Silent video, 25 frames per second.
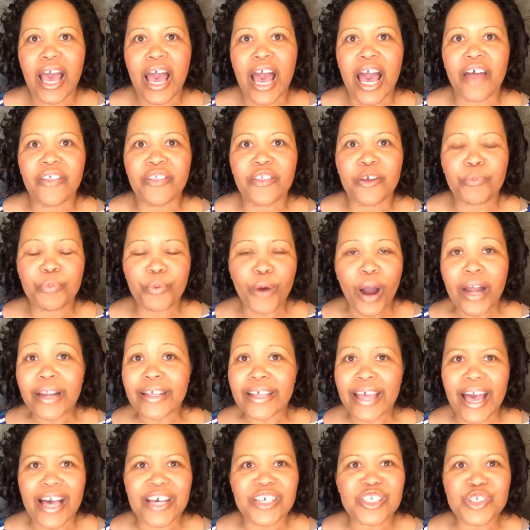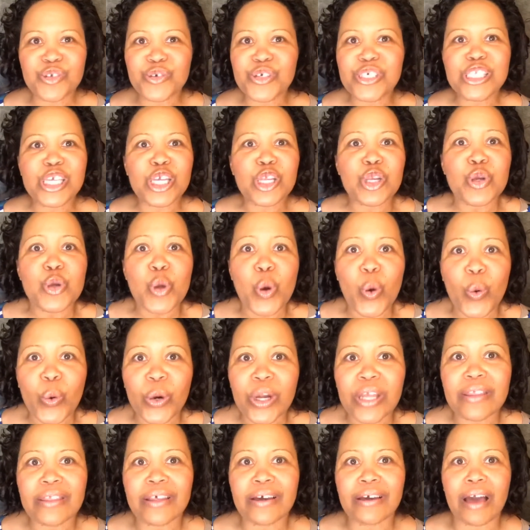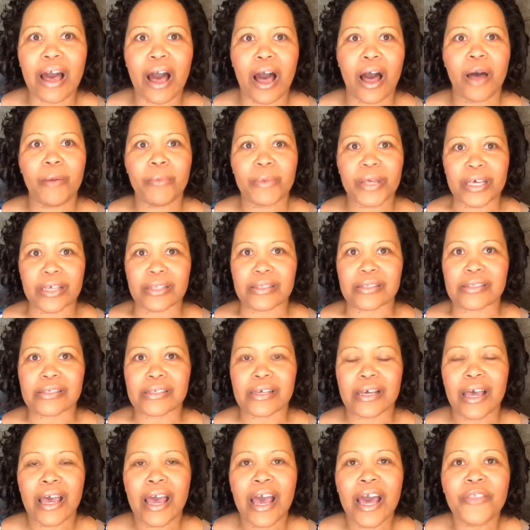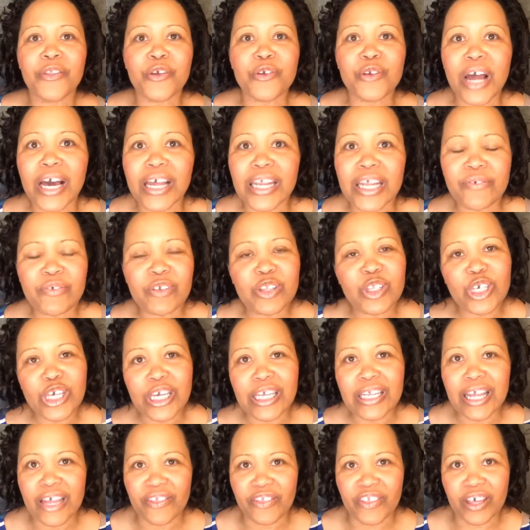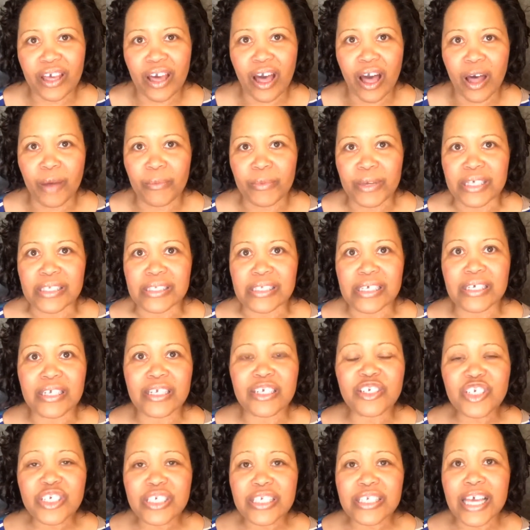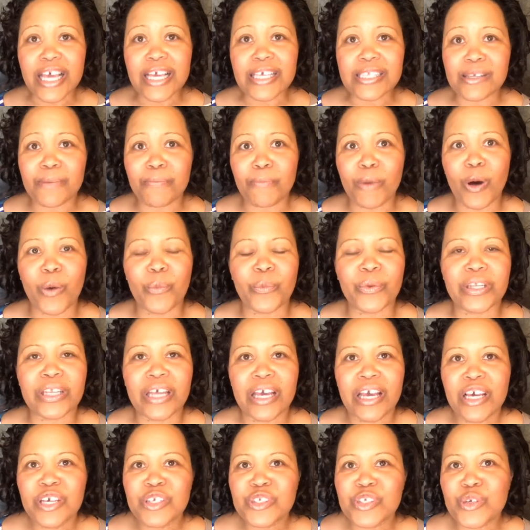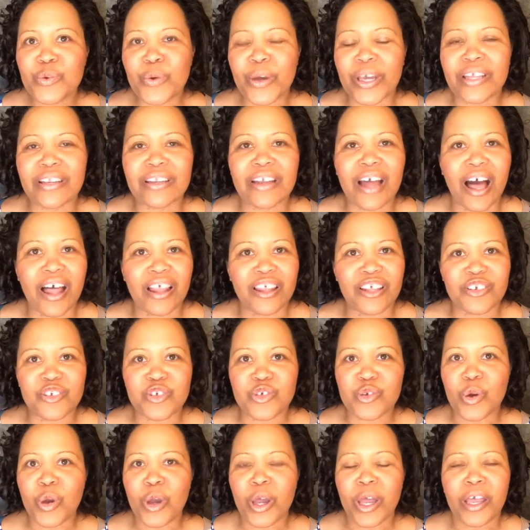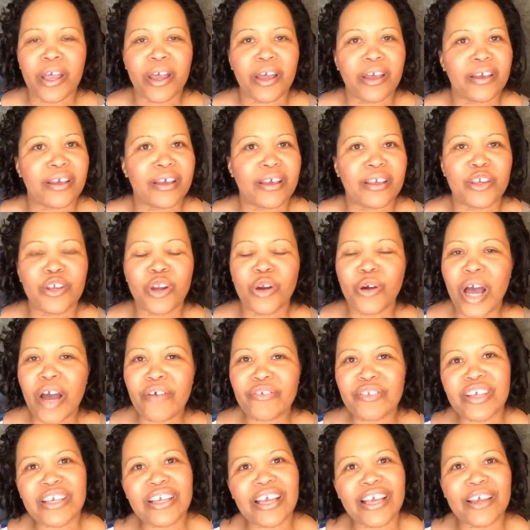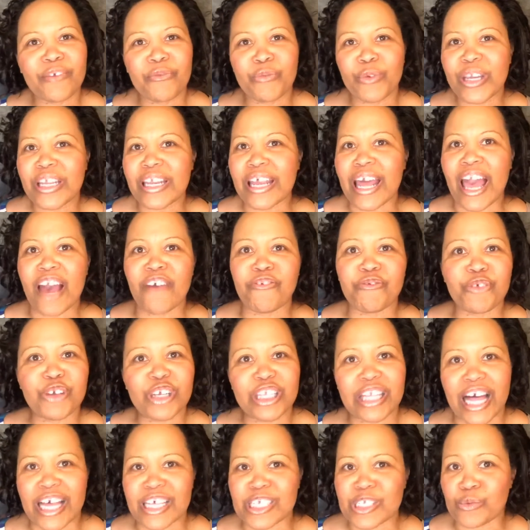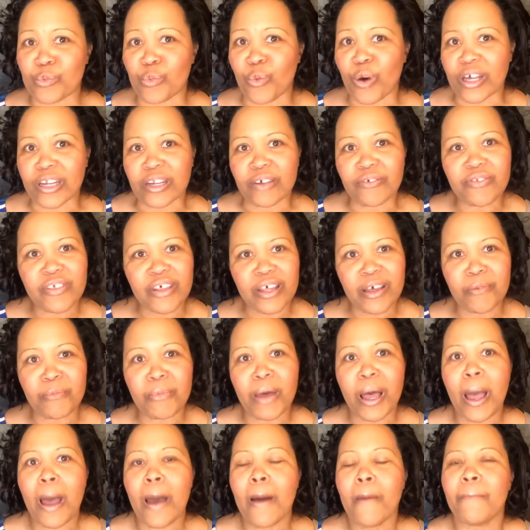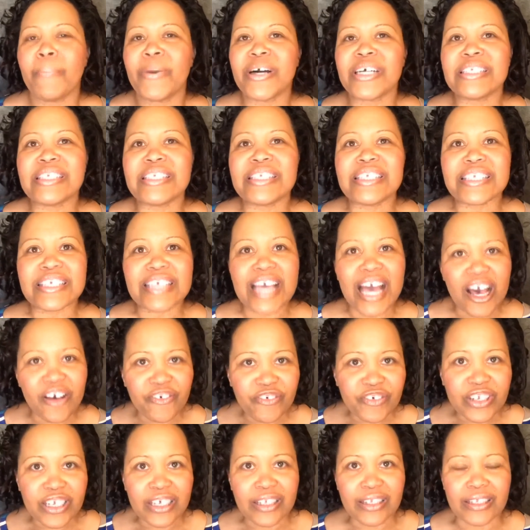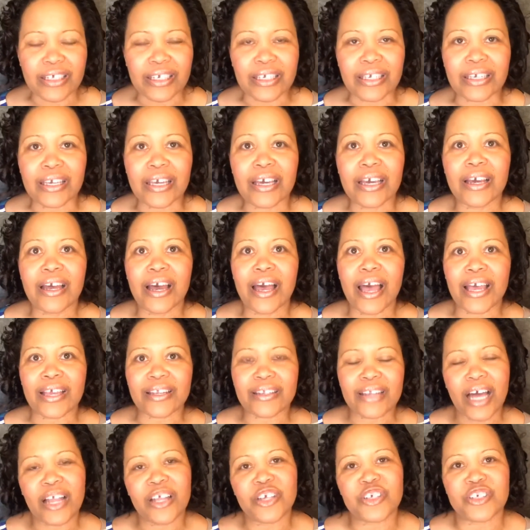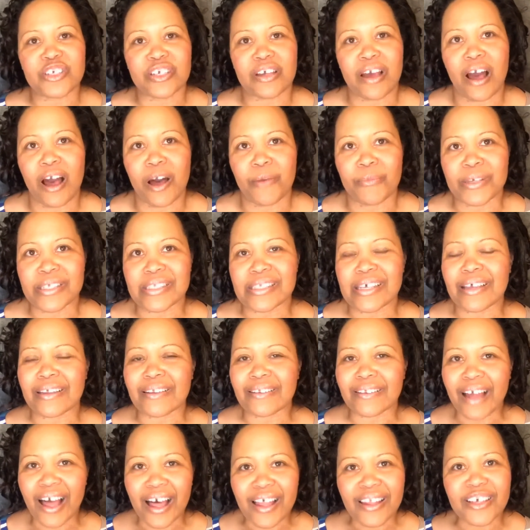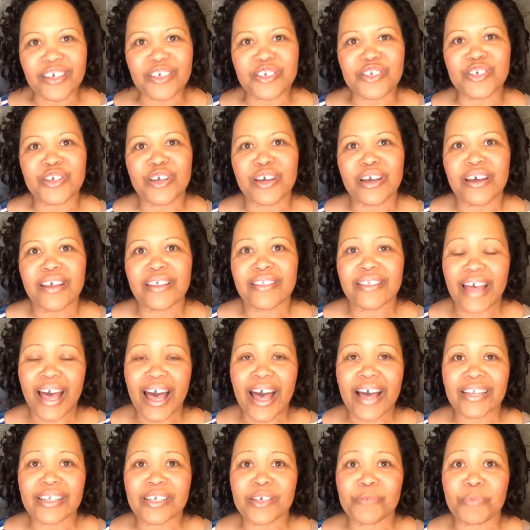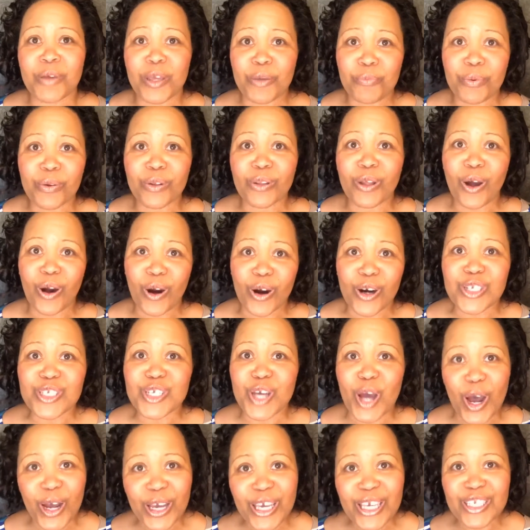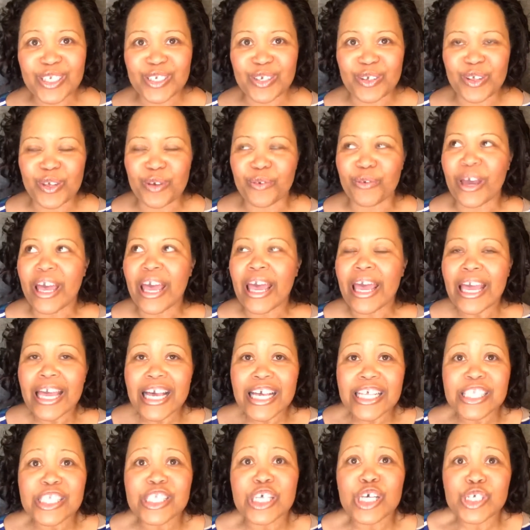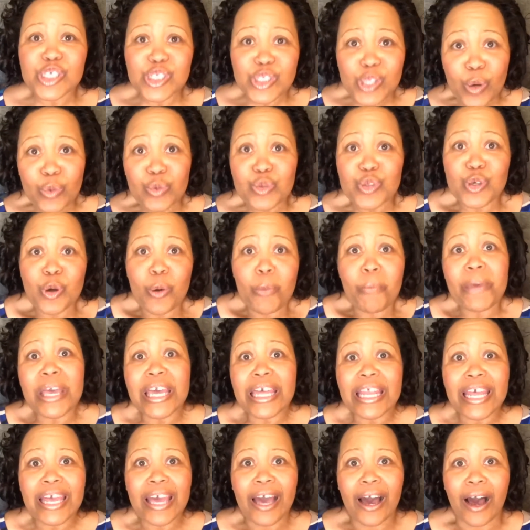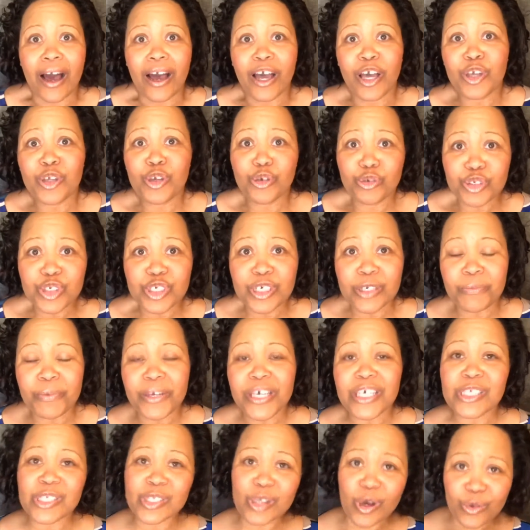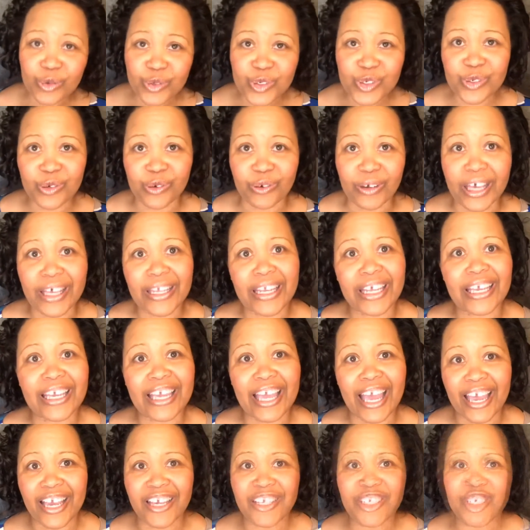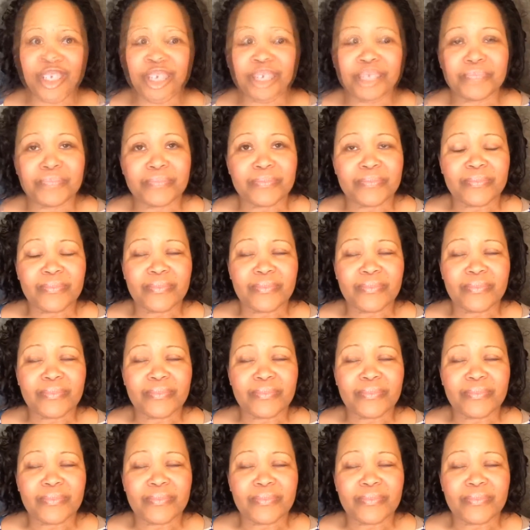And the broadcaster is ignoring the comments. They're not even looking at the comments. And it just takes a moment to acknowledge you don't have to read every last one of them, but definitely acknowledge the comments. Acknowledge that people are talking to you. It's social media. You should be social and engaging.